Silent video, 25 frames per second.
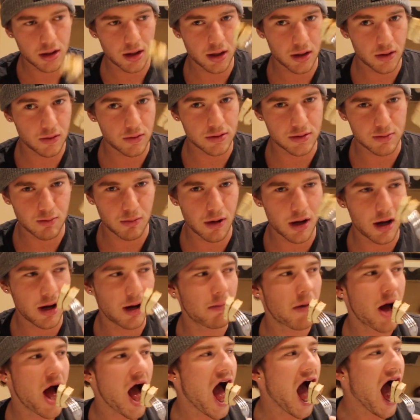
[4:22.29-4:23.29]
It was
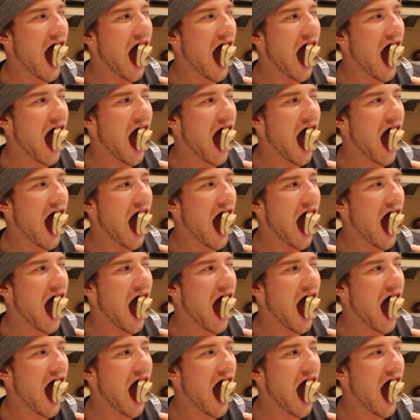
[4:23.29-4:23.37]
bomb.